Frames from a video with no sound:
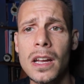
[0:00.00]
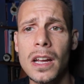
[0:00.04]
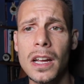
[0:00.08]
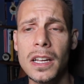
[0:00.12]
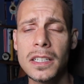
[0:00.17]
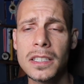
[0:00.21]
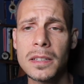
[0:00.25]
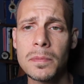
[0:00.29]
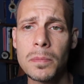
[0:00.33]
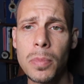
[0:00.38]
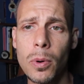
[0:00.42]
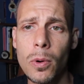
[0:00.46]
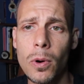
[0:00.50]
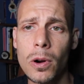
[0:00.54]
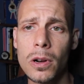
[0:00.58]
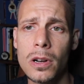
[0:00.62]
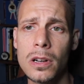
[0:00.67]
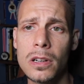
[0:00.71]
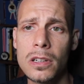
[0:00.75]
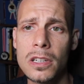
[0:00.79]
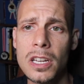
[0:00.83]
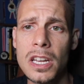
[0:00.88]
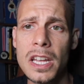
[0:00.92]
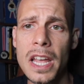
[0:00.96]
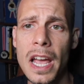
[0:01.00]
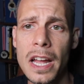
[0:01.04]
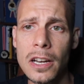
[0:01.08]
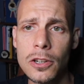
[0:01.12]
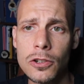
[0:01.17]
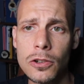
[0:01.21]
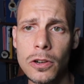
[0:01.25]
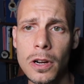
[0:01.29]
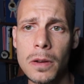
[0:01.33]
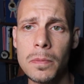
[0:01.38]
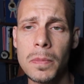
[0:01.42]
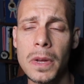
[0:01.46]
it's important to get
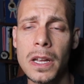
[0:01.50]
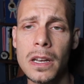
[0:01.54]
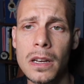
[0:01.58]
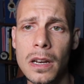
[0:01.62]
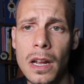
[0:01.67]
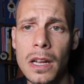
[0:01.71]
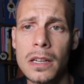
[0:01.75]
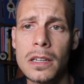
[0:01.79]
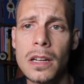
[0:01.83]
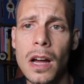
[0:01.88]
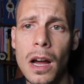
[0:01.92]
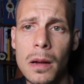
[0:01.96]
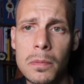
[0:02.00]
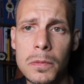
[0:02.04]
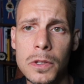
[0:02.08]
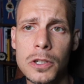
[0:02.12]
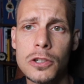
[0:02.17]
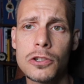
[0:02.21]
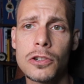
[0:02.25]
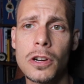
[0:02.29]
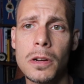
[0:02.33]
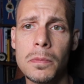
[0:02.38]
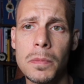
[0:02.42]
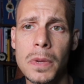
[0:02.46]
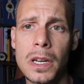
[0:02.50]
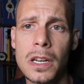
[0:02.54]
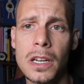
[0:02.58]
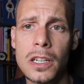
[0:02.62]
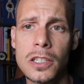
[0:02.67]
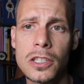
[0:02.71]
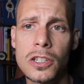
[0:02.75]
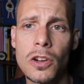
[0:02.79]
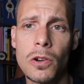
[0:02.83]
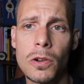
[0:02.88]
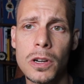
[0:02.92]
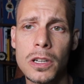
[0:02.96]
treatment, and timely treatment
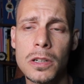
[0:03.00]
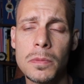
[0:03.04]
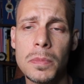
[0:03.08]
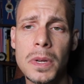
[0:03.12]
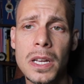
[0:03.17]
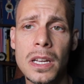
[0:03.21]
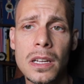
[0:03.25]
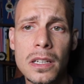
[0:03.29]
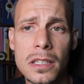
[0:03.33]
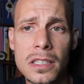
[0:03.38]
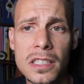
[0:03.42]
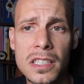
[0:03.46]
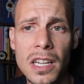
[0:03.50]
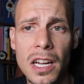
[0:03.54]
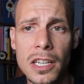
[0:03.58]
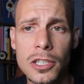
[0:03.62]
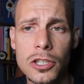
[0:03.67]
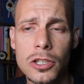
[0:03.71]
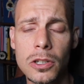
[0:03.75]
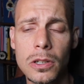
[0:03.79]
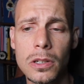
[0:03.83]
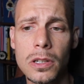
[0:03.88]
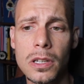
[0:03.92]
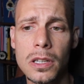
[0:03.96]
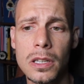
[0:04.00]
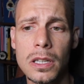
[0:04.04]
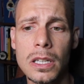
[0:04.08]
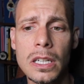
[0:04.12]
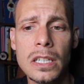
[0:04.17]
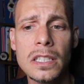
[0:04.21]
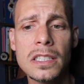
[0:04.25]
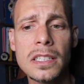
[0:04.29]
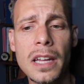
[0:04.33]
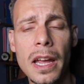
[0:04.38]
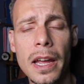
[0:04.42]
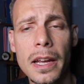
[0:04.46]
is going to be essential in
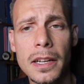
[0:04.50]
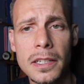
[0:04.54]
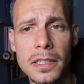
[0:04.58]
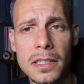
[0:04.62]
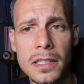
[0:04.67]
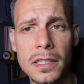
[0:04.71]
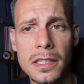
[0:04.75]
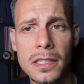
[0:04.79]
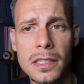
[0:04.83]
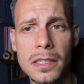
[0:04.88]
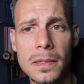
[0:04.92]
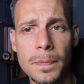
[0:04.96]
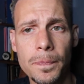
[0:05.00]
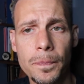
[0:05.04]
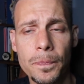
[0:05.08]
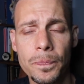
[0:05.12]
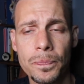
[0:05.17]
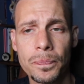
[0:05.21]
these cases.